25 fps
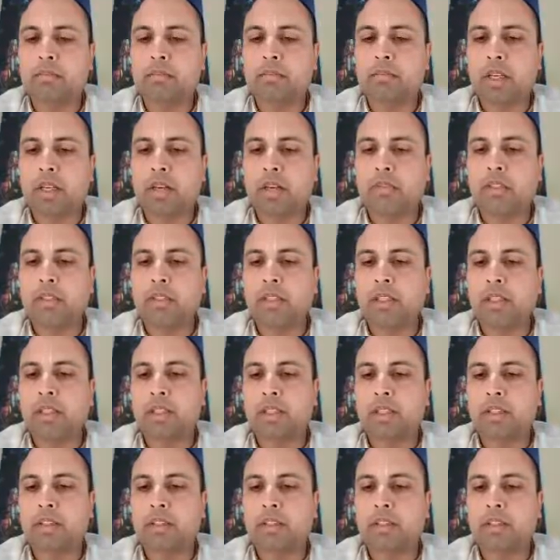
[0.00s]
Avidya,
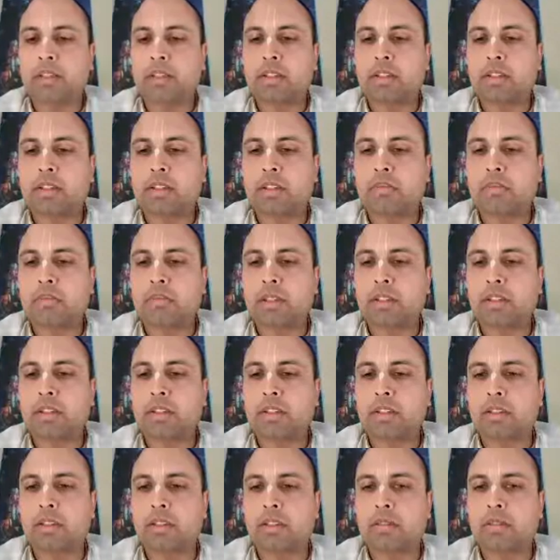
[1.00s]
ignorance, means,
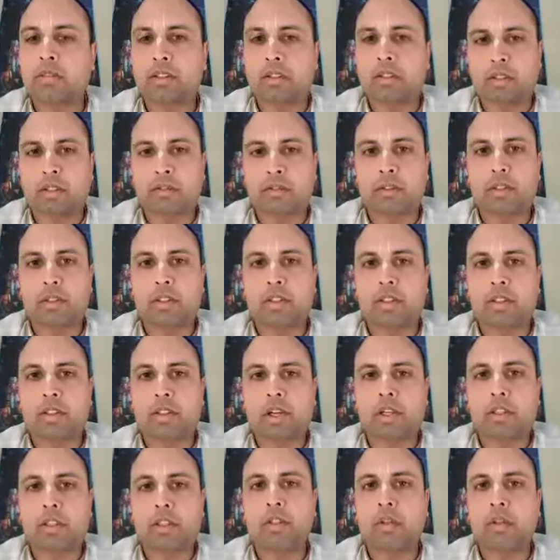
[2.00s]
obviously
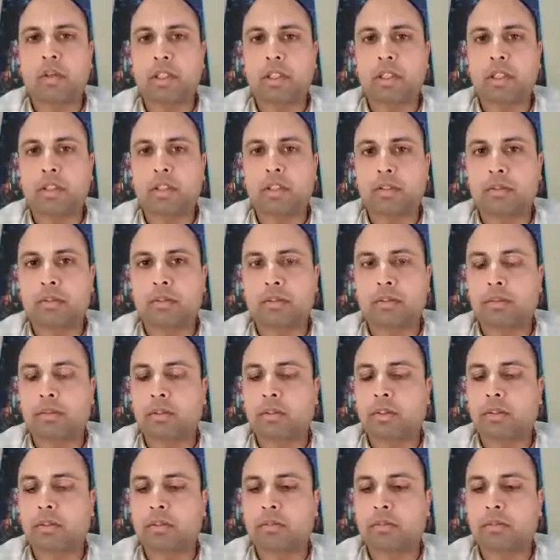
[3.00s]
not knowing.
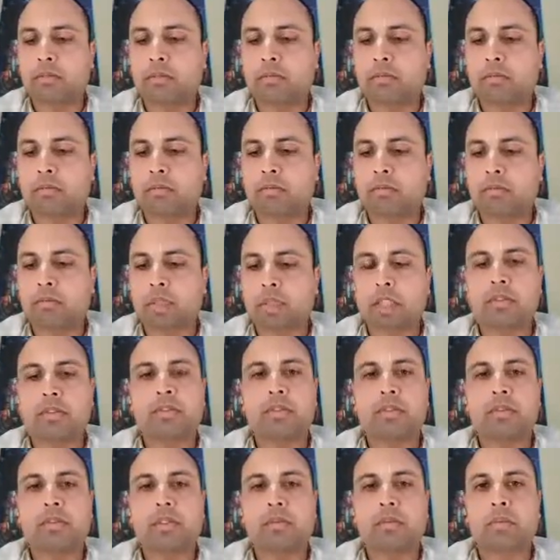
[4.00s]
So
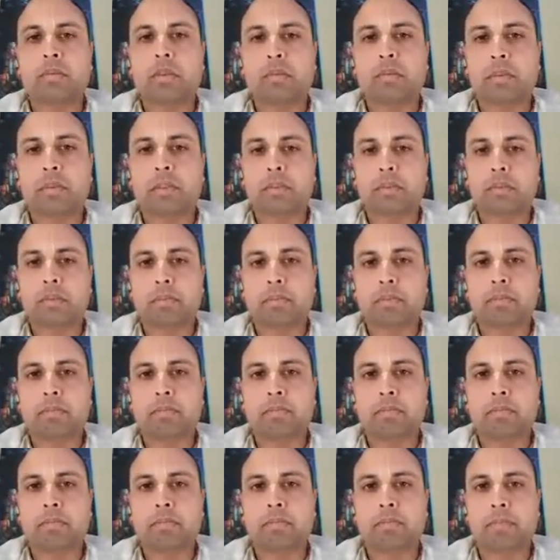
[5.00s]
tattva vibrama,
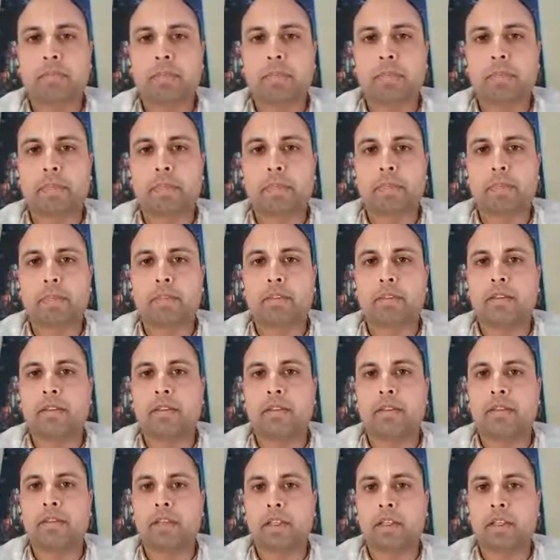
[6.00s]

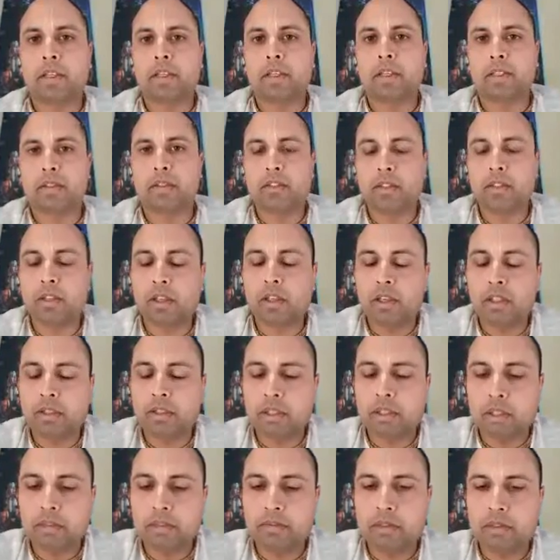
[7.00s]
it's actually called
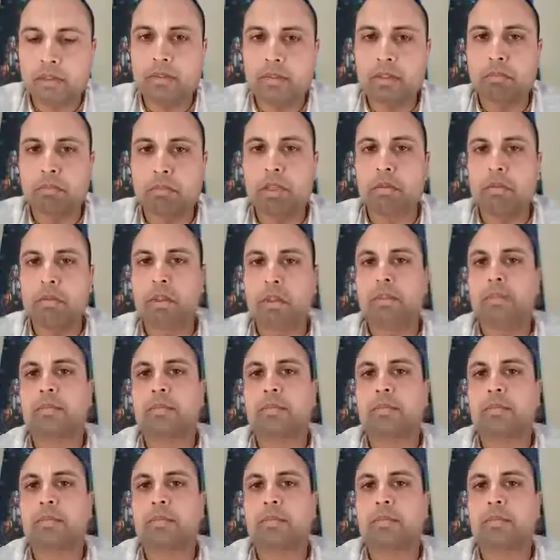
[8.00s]
tattva vibrama.